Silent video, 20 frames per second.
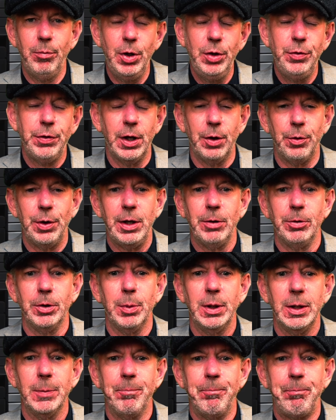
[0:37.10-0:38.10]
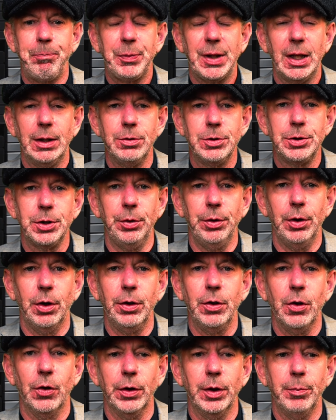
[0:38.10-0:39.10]
move it around a bit so that
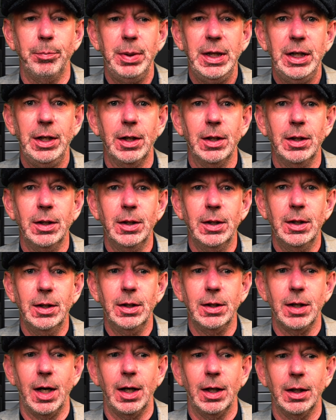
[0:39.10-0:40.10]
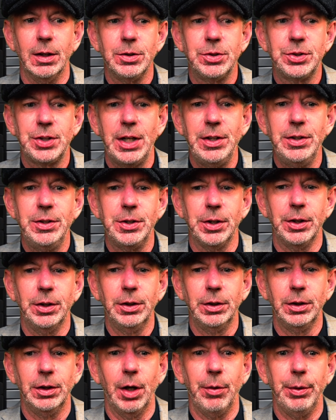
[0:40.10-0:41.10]
I got the bigger center
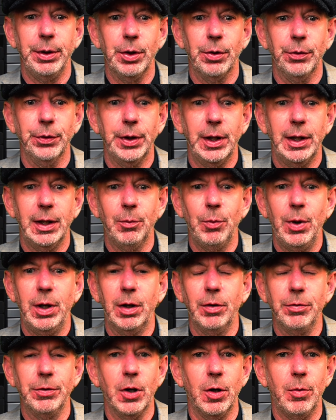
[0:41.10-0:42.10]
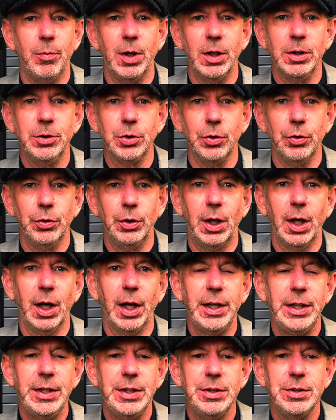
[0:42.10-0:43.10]
going on there, where I've got my sort of
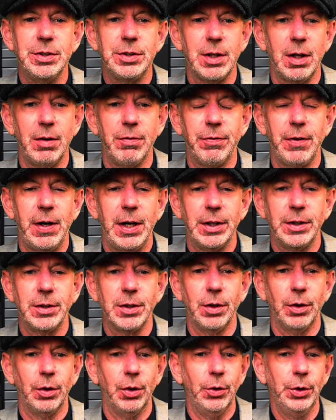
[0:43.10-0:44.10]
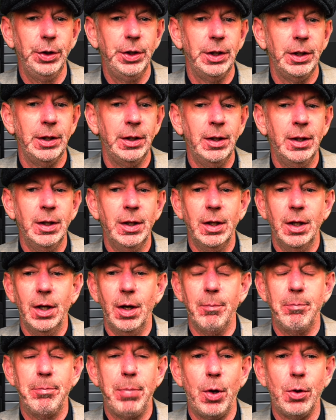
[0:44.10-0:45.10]
glazed effect looking
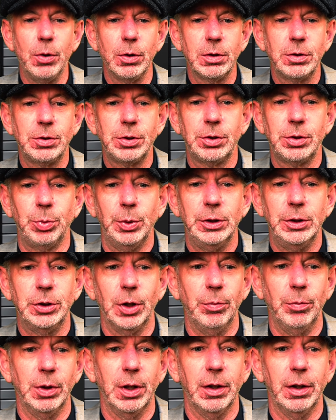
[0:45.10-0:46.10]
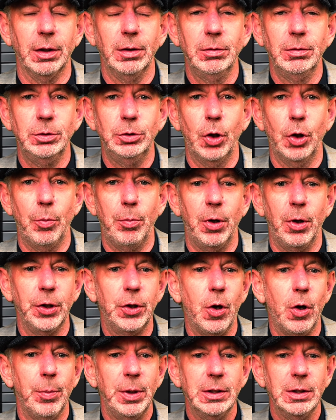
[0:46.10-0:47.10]
box, which I'm going to drop my
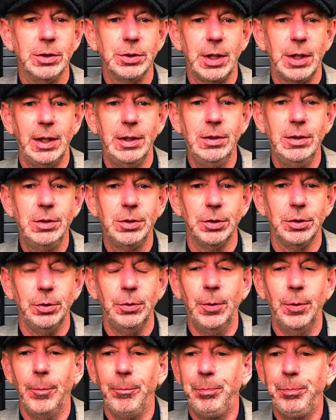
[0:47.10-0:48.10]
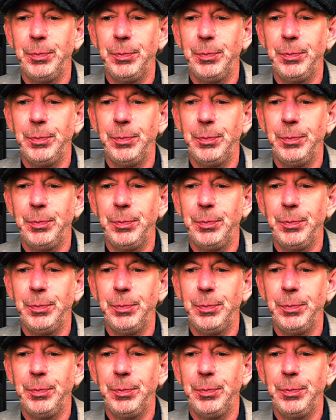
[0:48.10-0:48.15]
comments into.